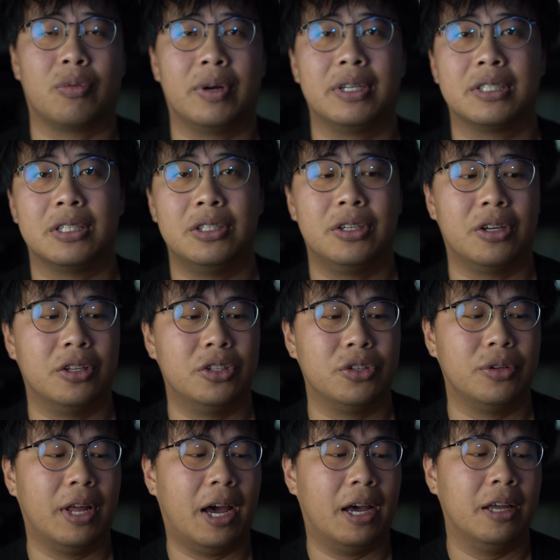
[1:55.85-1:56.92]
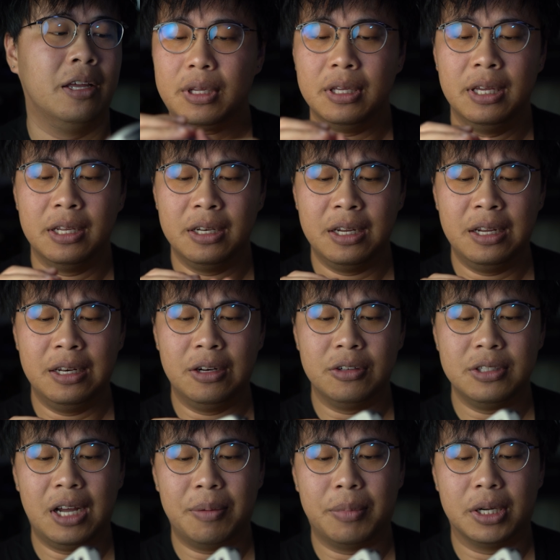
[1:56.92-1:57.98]
reason, you can do that. And then
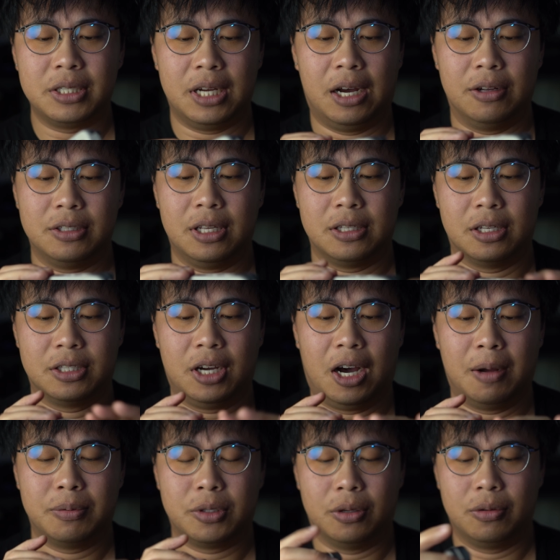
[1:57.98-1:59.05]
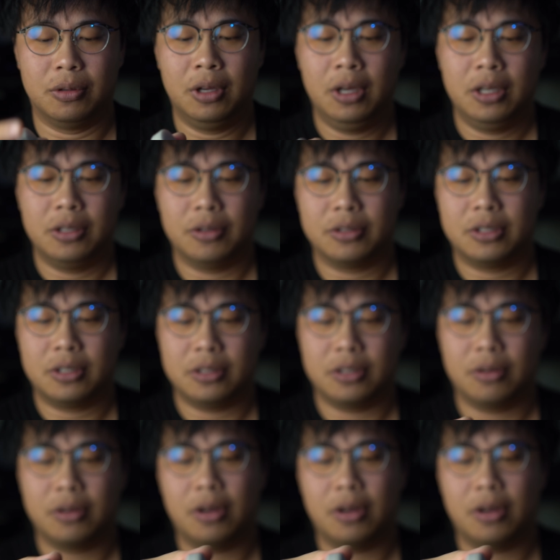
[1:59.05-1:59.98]
there's not much else at the top. So you'll